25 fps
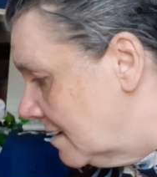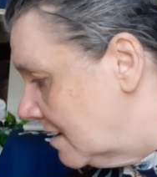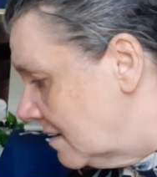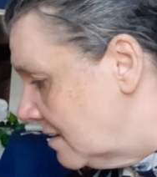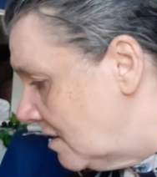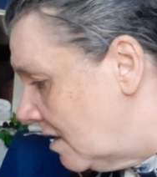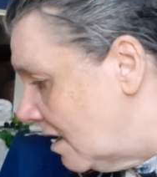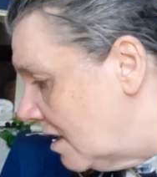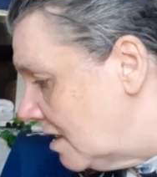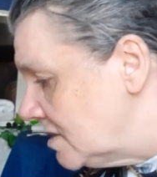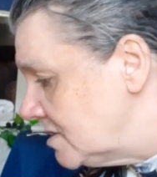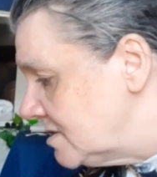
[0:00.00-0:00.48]

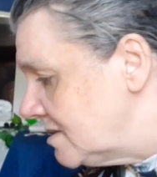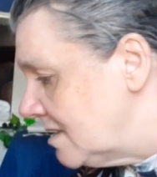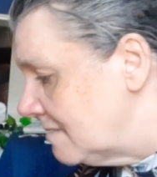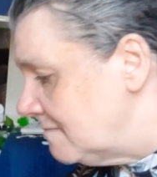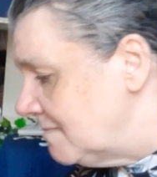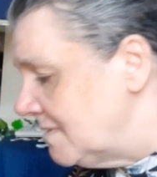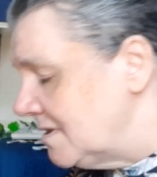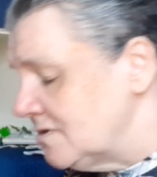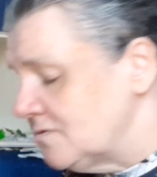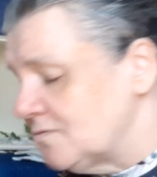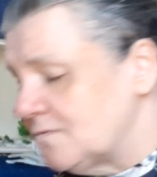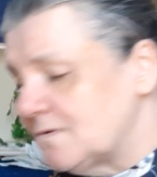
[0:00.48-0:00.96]
Gosh, that
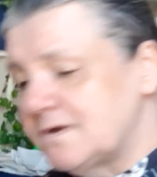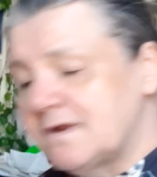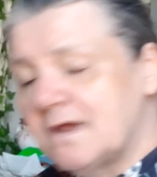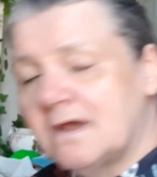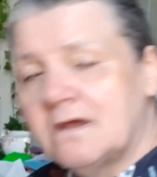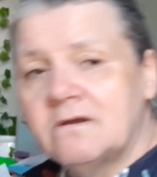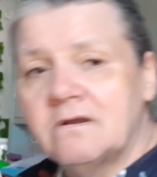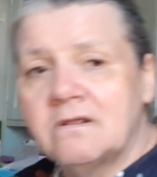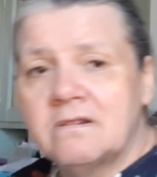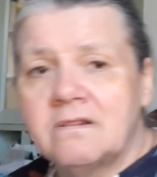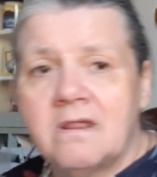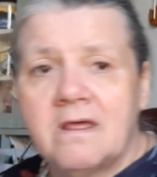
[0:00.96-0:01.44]
means we're
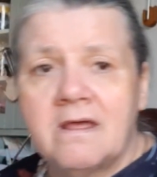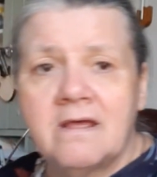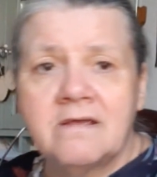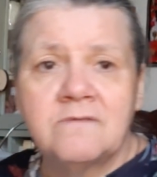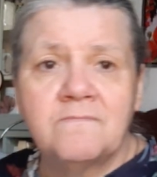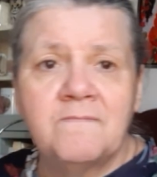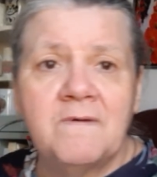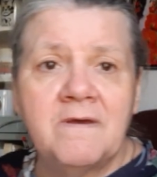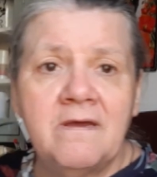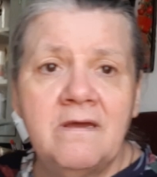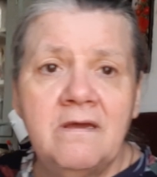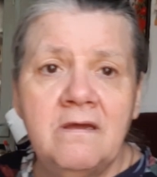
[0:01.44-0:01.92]
down to the
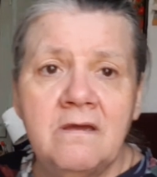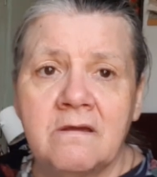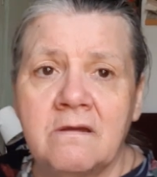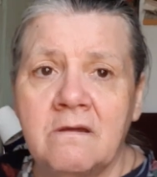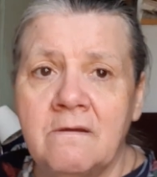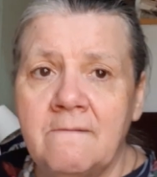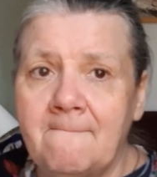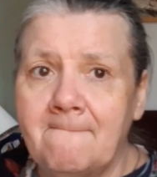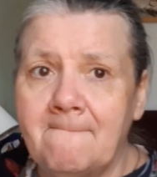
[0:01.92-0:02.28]
last bag.